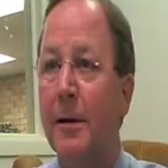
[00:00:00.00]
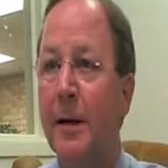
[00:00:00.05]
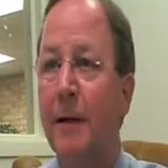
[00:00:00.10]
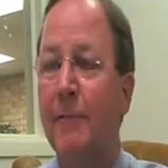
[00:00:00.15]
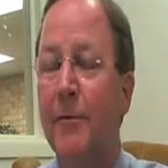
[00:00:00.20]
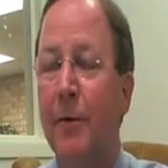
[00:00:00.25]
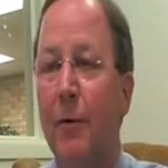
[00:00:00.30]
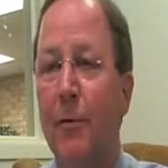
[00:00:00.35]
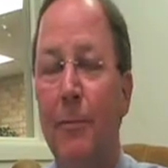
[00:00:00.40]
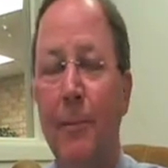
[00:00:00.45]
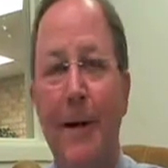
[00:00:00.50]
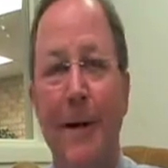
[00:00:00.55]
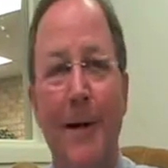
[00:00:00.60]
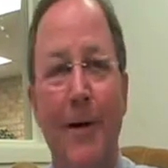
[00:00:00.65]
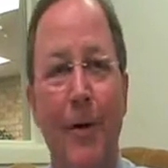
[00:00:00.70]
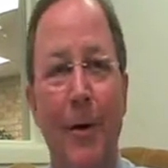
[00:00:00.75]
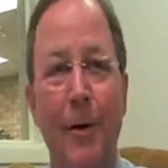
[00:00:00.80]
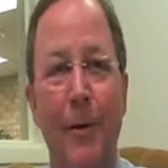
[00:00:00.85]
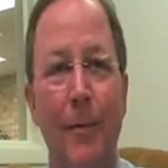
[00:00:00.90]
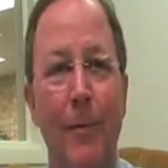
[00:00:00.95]
And I've told
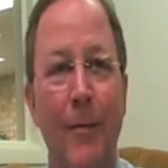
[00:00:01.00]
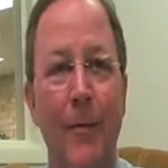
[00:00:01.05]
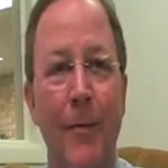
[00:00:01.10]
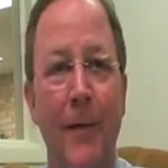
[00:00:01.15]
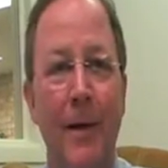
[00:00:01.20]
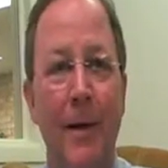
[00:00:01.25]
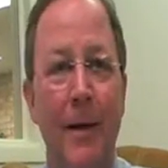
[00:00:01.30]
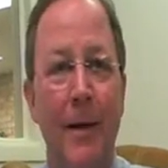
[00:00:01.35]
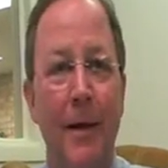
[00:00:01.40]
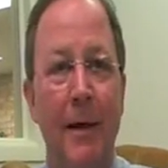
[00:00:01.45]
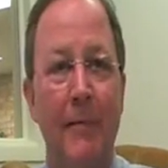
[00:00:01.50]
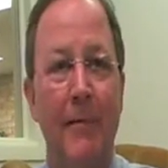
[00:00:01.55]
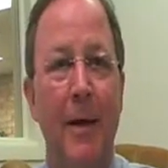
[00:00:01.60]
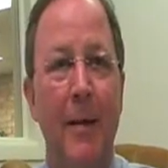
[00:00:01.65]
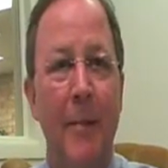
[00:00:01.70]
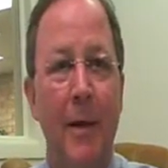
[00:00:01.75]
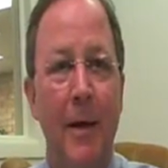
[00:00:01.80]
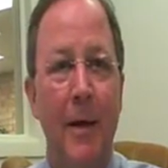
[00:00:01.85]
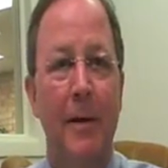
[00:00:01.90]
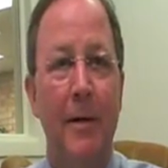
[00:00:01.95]
many groups, if
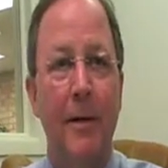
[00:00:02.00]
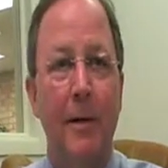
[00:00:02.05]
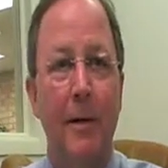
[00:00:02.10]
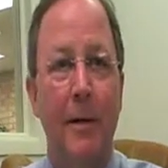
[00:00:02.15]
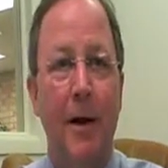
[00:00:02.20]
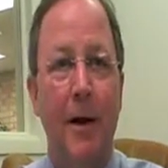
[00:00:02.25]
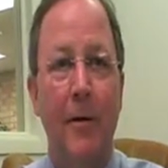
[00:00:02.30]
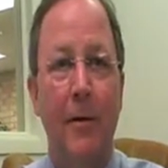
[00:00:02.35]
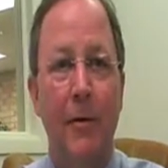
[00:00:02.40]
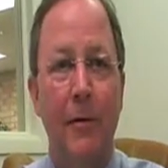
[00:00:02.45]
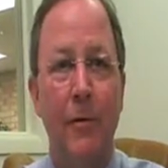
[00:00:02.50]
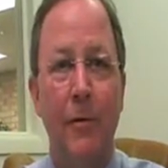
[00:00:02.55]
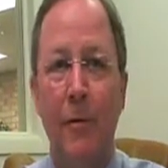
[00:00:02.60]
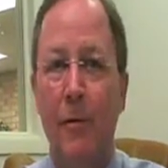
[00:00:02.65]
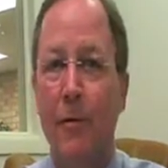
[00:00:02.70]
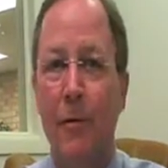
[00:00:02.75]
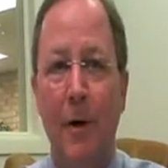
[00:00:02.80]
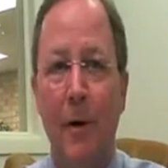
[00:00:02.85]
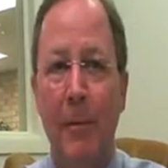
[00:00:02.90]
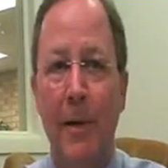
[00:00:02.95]
I'm elected to Congress,
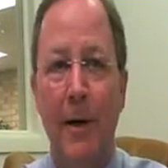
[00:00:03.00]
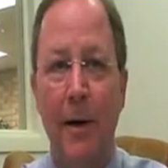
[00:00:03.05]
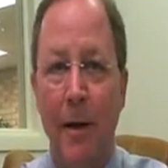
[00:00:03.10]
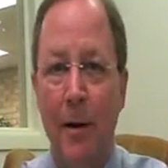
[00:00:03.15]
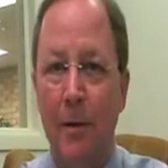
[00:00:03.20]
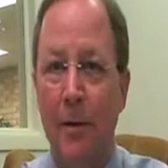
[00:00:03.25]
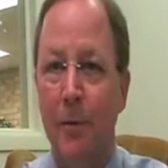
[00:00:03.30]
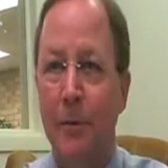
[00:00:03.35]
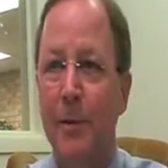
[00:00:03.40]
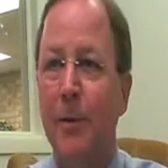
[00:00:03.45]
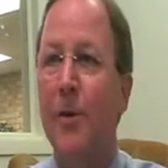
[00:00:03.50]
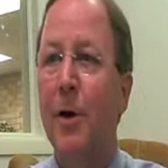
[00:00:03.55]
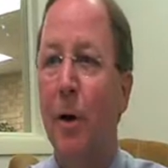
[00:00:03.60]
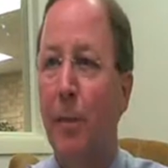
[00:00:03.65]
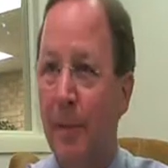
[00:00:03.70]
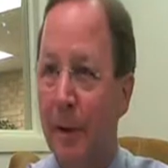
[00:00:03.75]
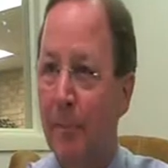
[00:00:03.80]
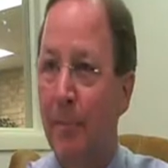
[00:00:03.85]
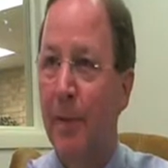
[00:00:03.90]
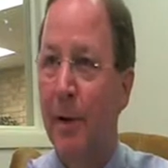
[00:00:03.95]
don't call me Congressman,
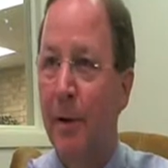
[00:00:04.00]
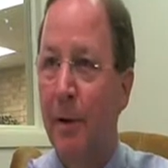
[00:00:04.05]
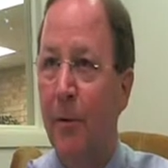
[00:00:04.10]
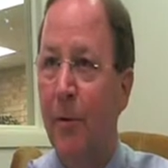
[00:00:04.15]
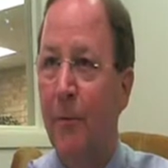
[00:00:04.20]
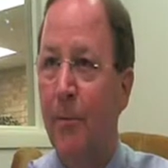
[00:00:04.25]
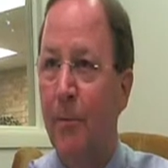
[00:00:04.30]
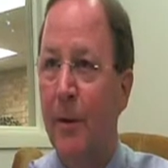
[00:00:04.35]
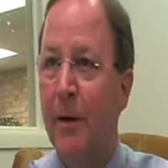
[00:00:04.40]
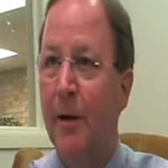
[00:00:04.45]
call me Bill,